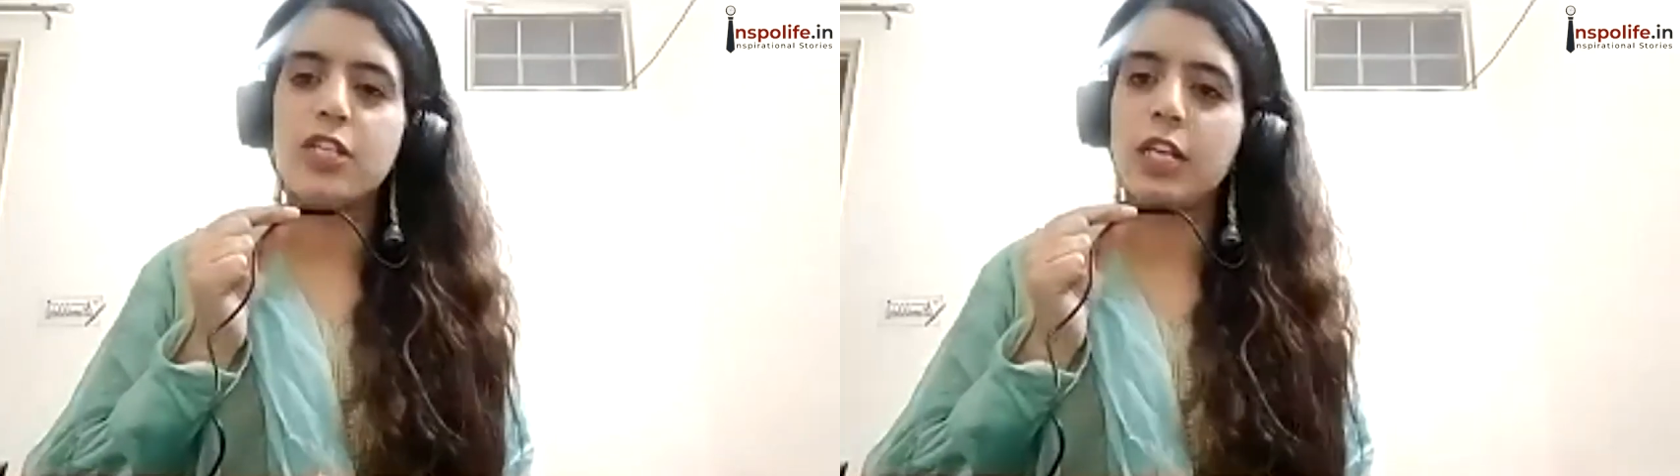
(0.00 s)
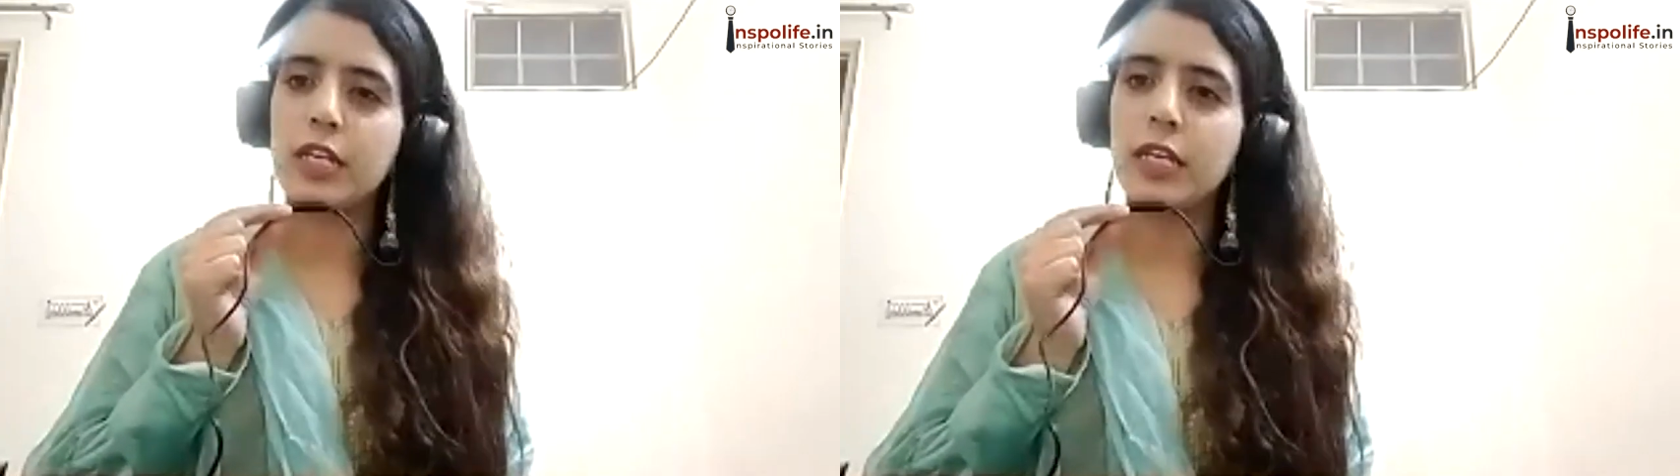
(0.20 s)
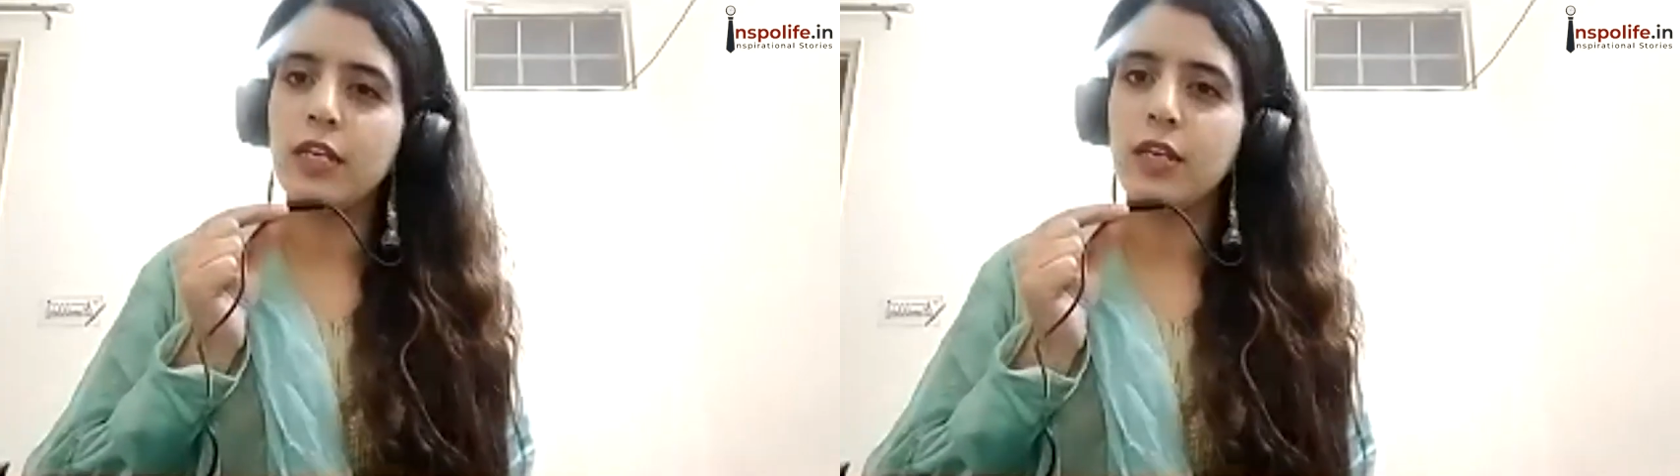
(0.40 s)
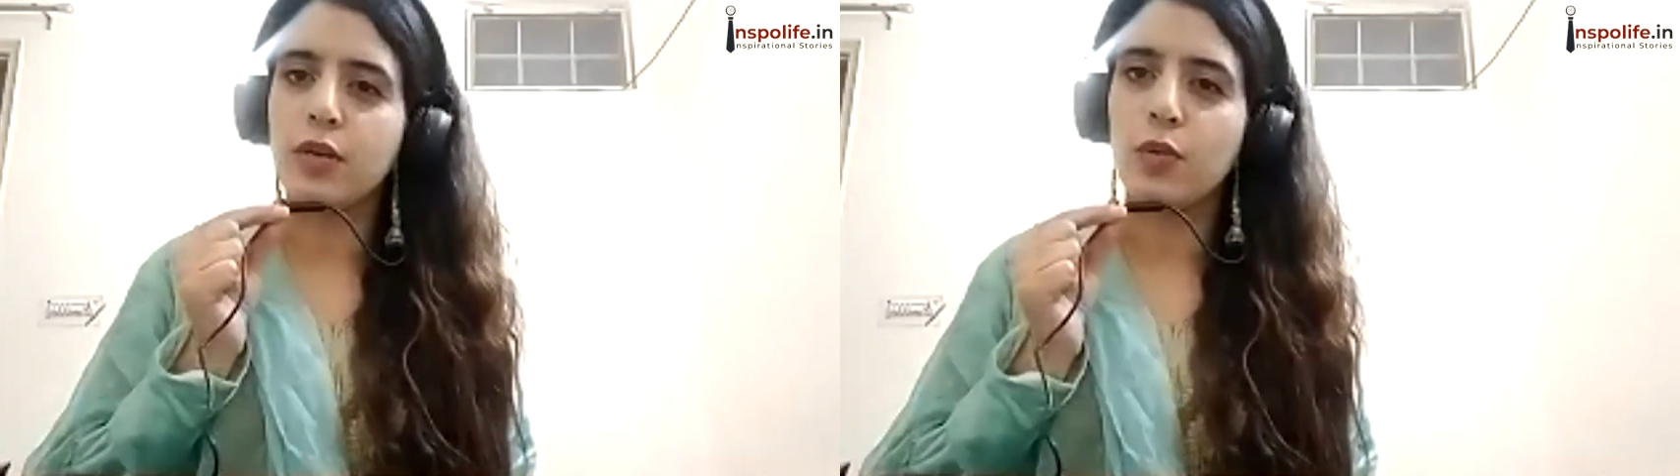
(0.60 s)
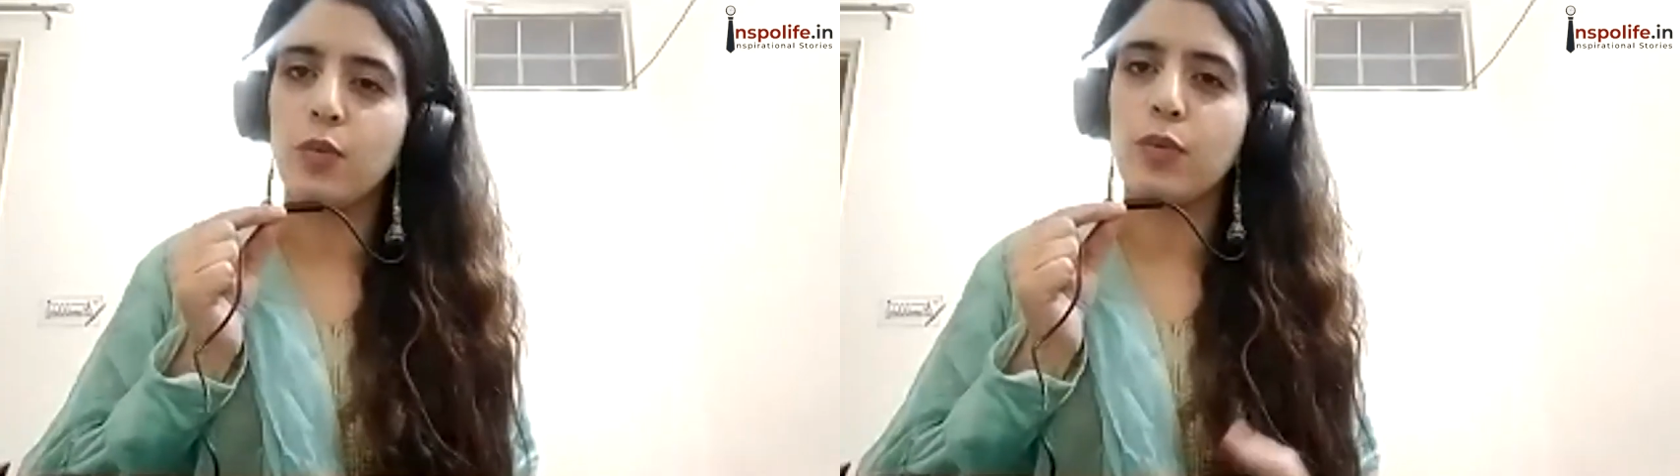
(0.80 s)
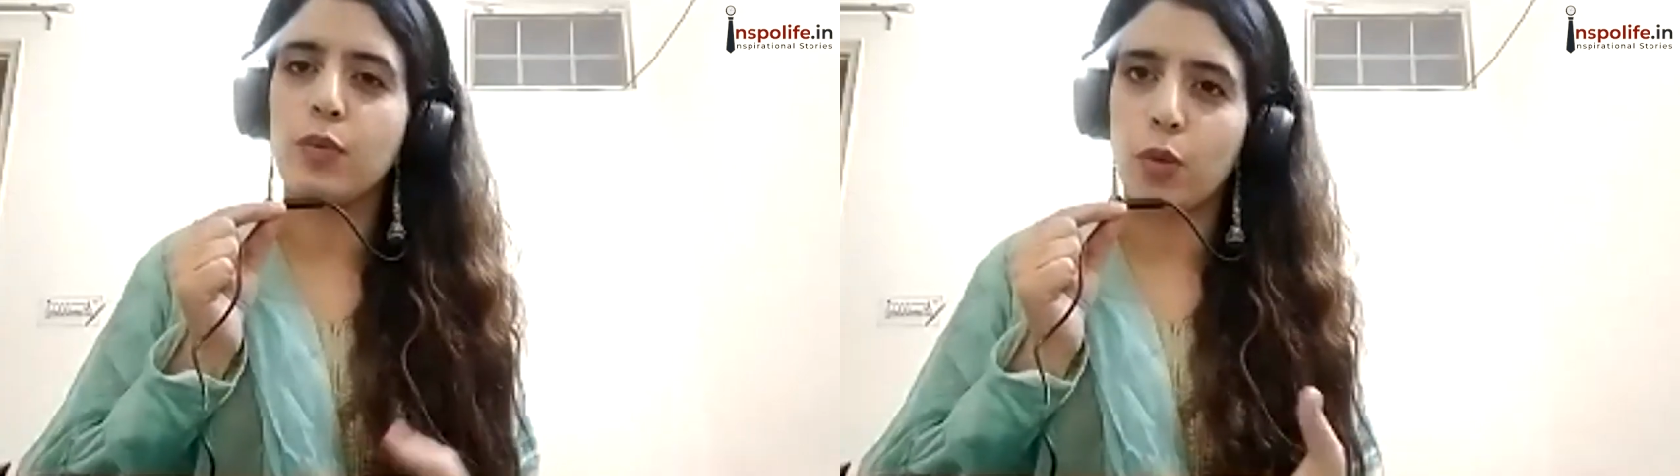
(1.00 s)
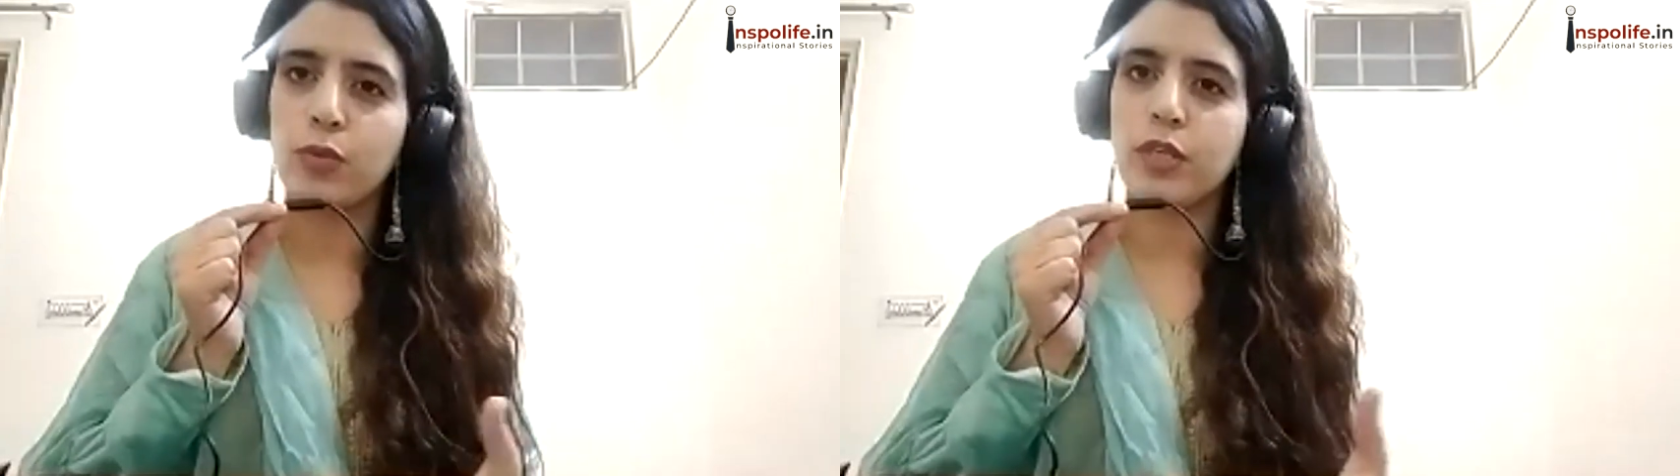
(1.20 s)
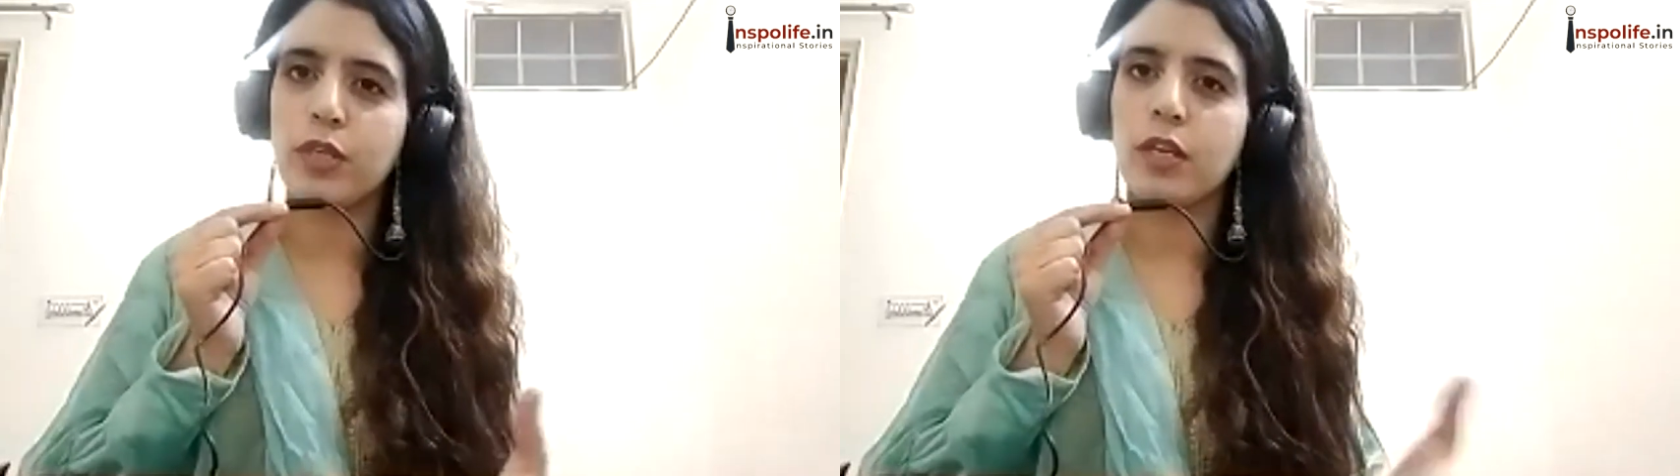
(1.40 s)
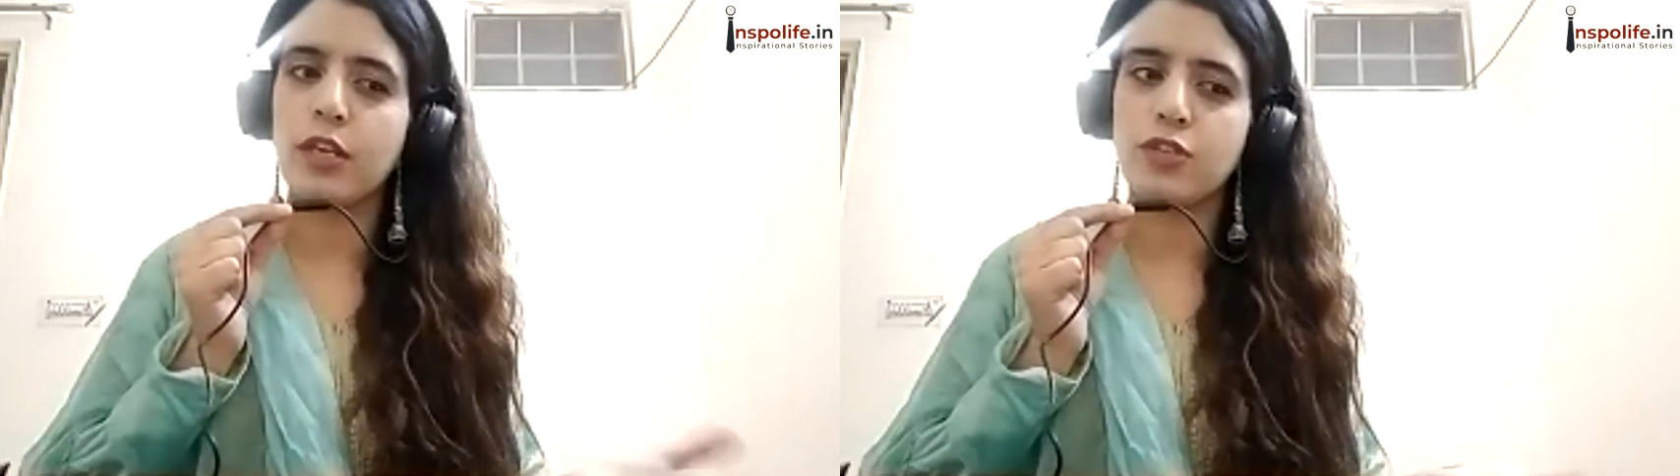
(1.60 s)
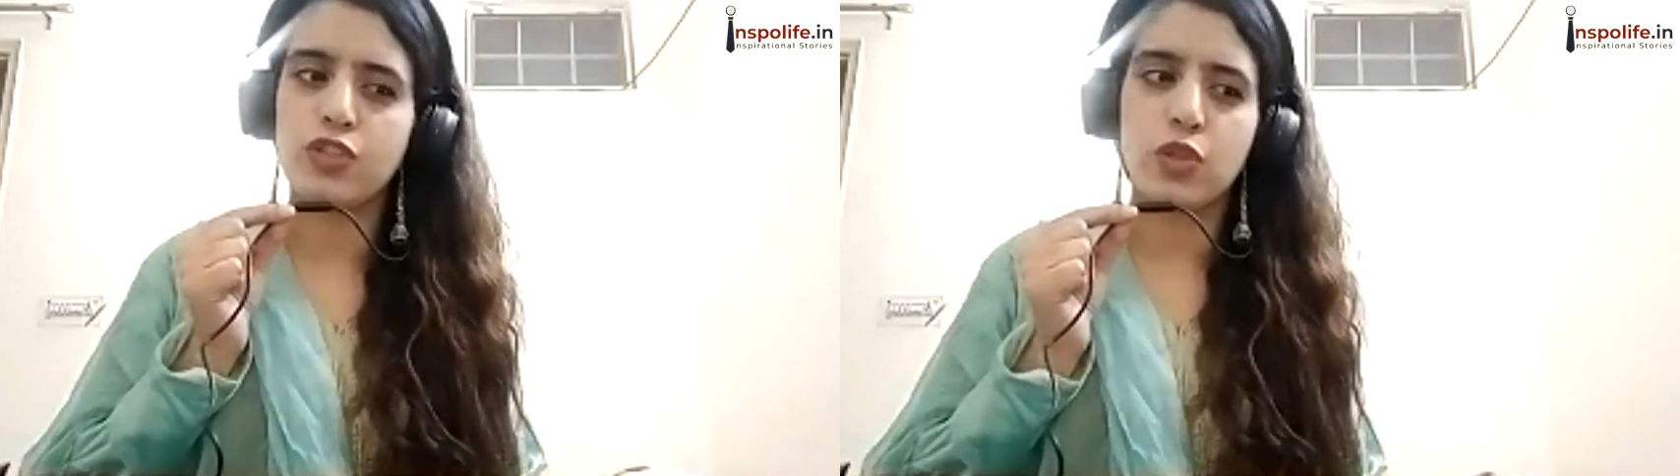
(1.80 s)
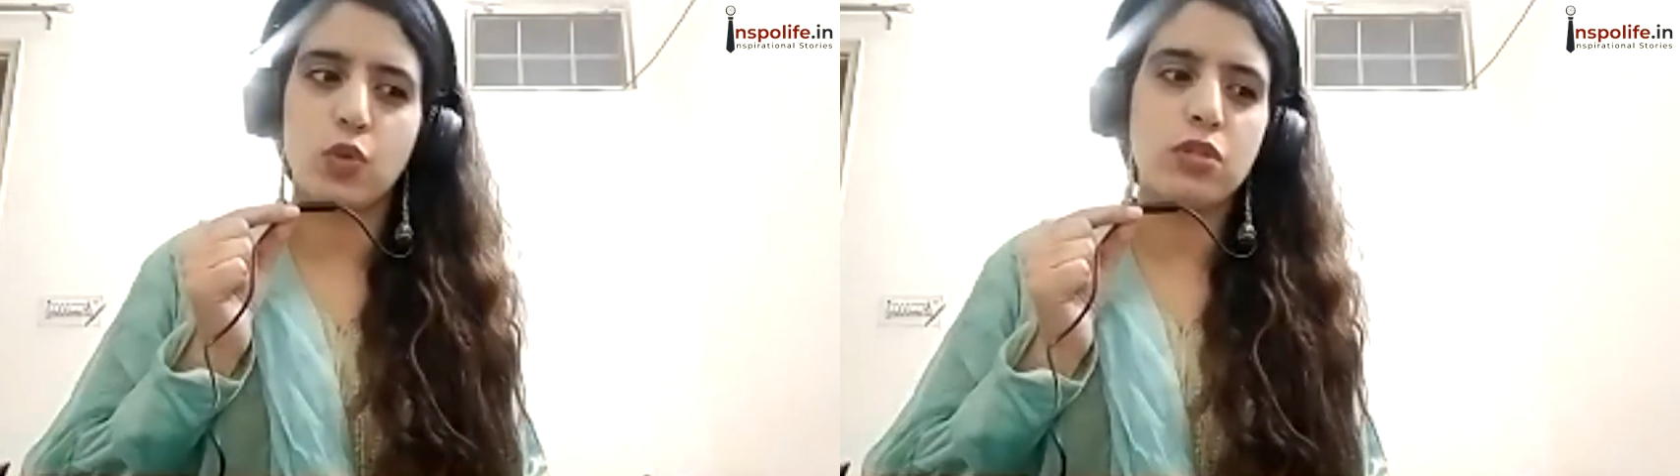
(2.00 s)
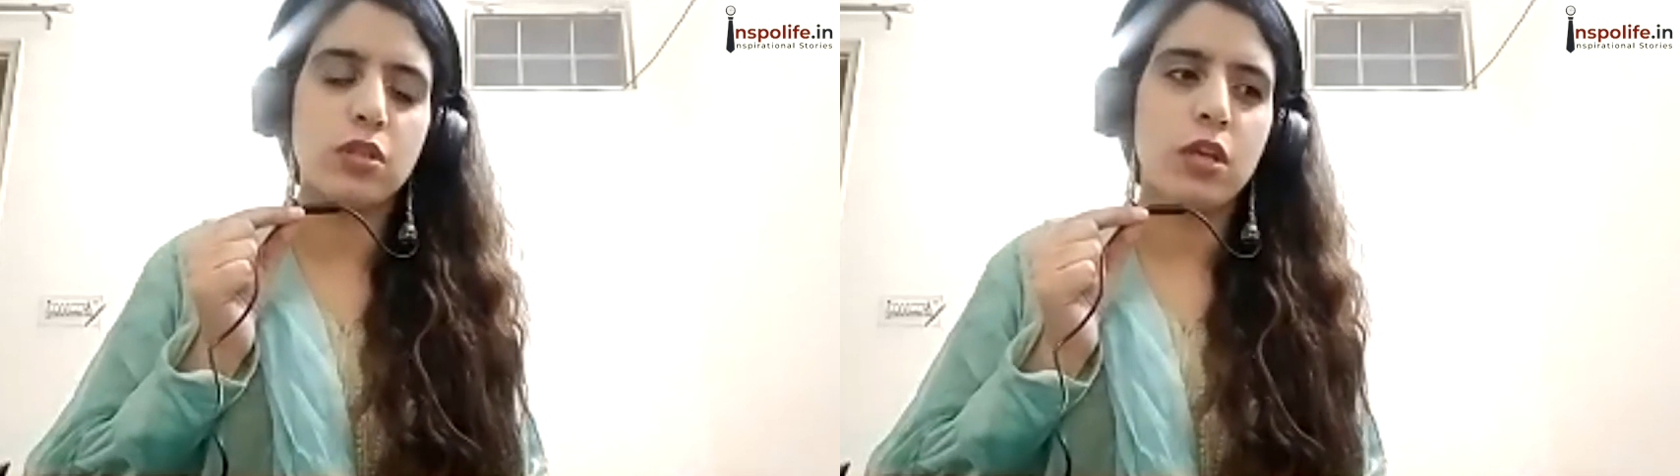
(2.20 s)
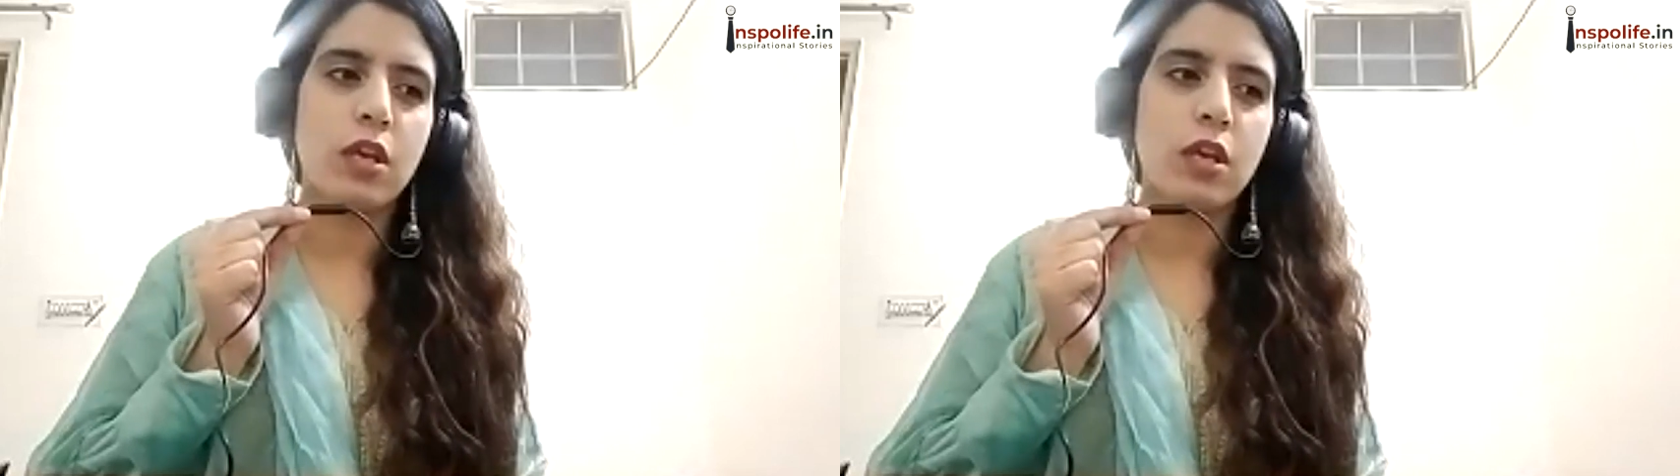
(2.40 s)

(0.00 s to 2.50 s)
Delhi with one of the NGOs.